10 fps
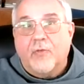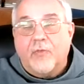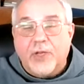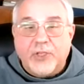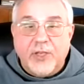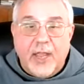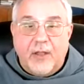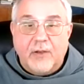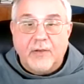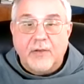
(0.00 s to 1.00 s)
reaching
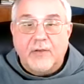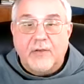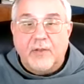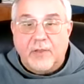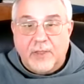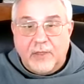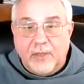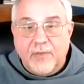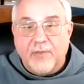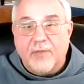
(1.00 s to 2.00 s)
out to the
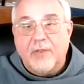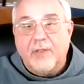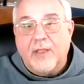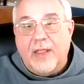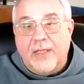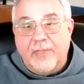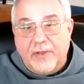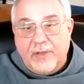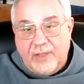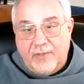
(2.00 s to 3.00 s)
littlest and the
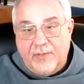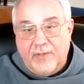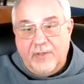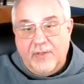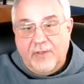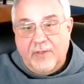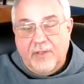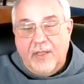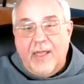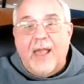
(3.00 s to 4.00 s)
least,
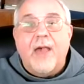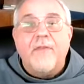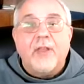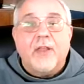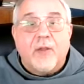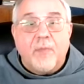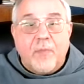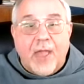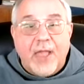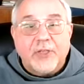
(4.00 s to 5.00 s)
having a
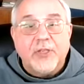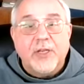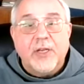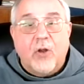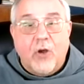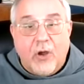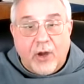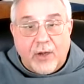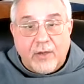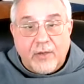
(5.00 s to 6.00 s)
compassionate
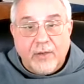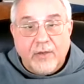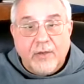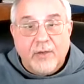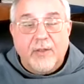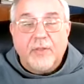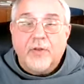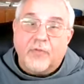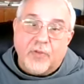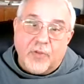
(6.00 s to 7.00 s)
heart
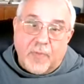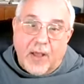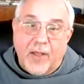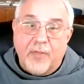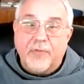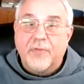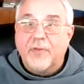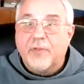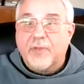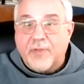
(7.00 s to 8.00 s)
that responds
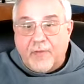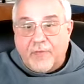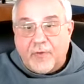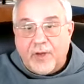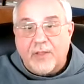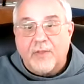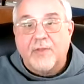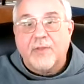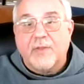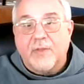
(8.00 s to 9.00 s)
to the
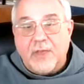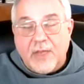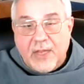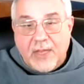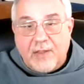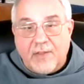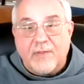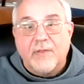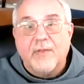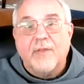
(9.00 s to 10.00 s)
sufferings, the
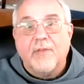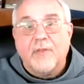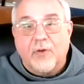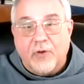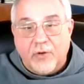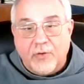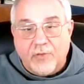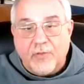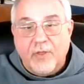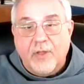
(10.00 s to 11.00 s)
needs, the
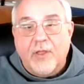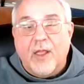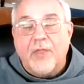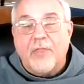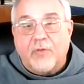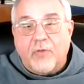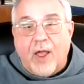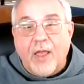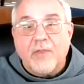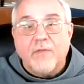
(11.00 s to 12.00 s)
hurts, and the
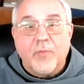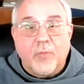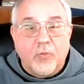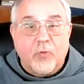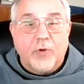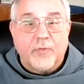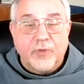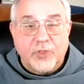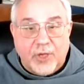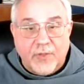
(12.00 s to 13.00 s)
cries of the poor
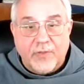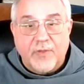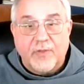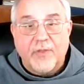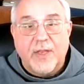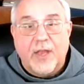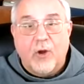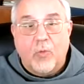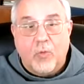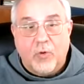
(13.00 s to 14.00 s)
for justice in
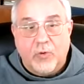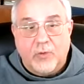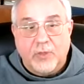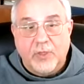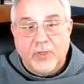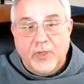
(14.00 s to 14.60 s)
our world.